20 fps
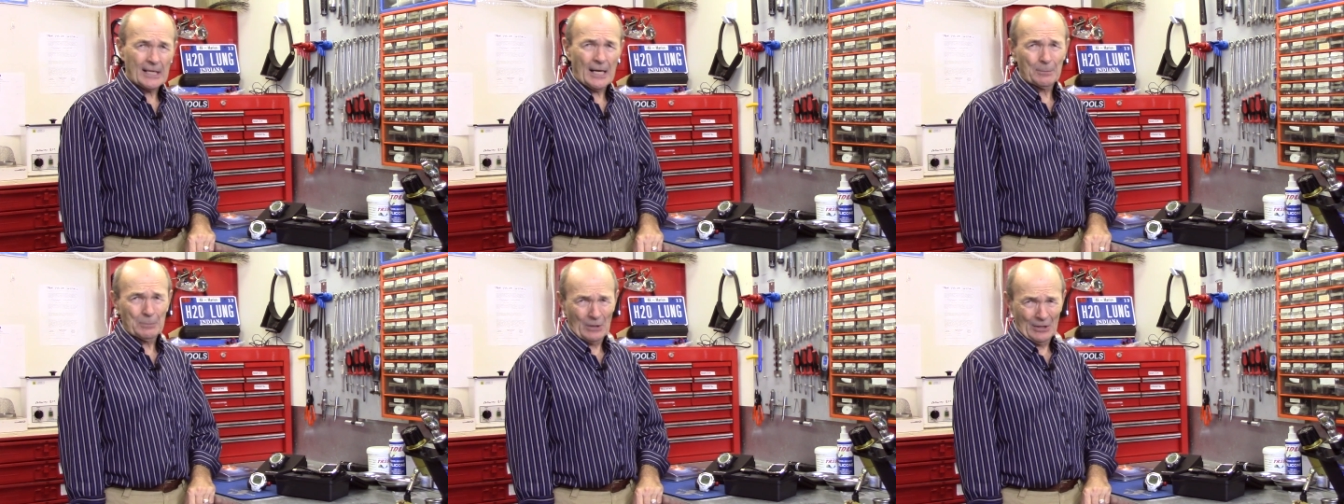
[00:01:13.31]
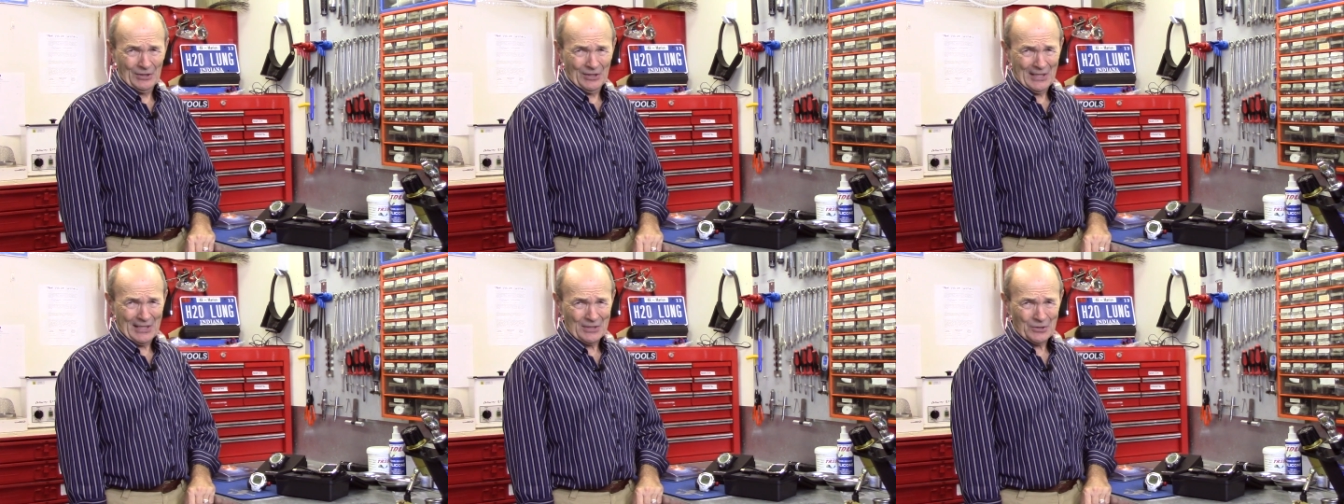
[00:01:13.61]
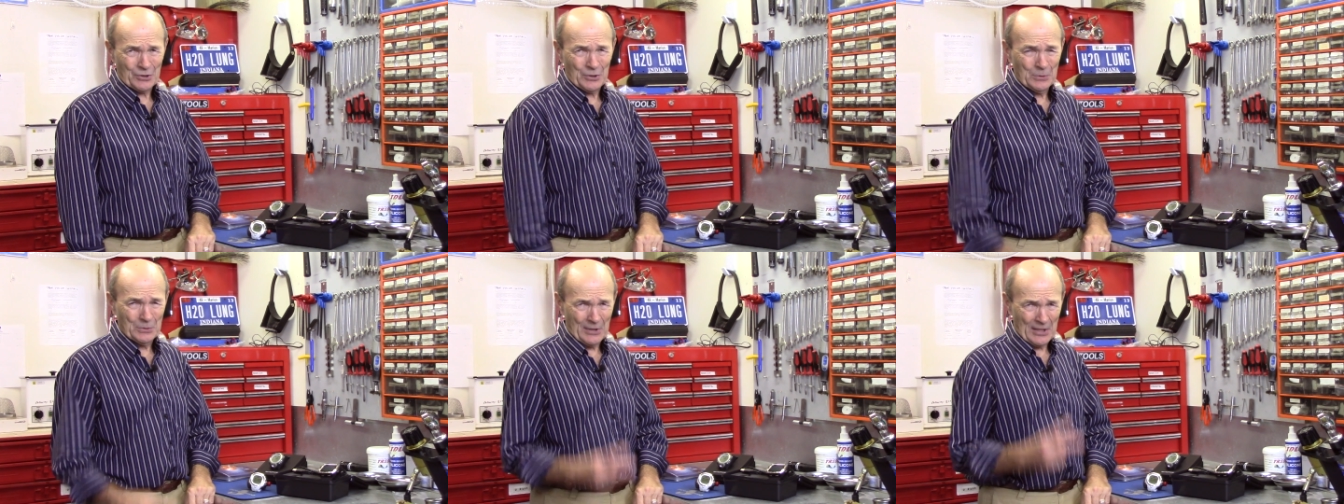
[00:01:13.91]
A couple of
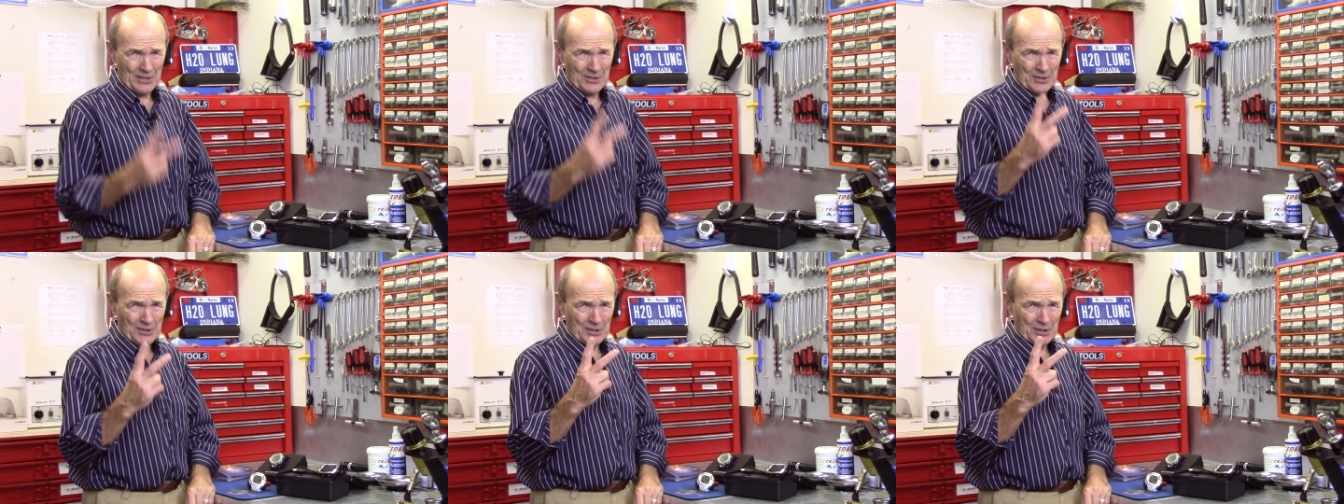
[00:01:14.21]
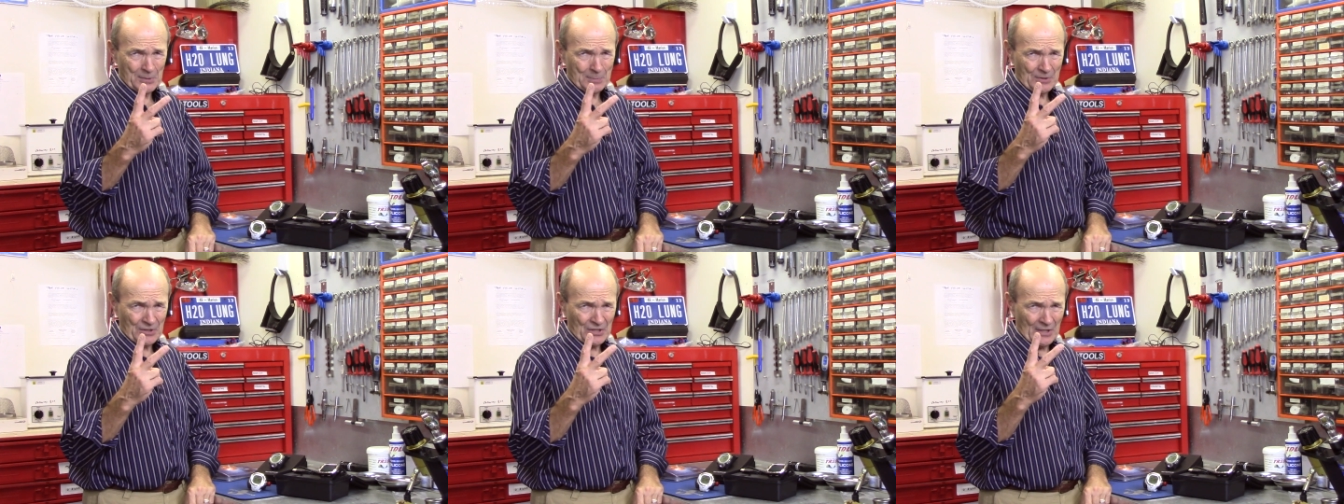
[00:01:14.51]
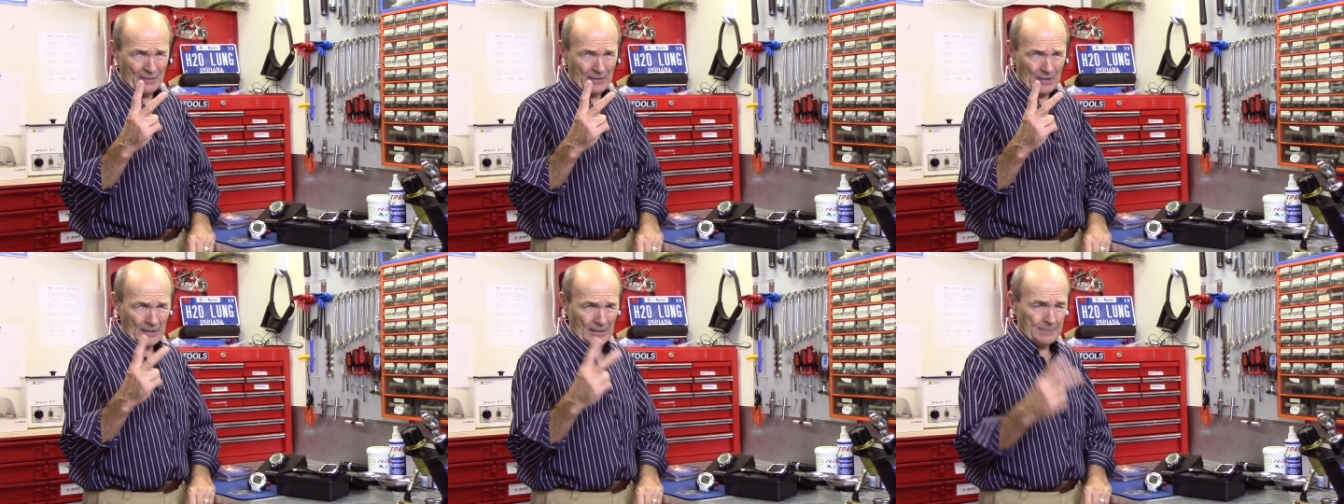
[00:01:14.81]
things, two things
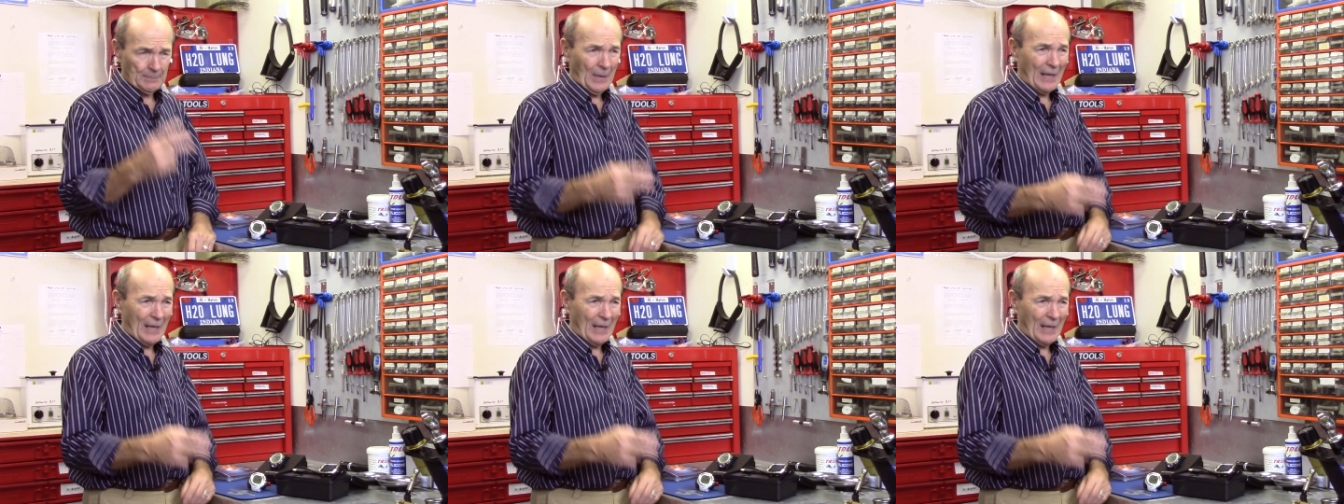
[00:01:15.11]
specifically.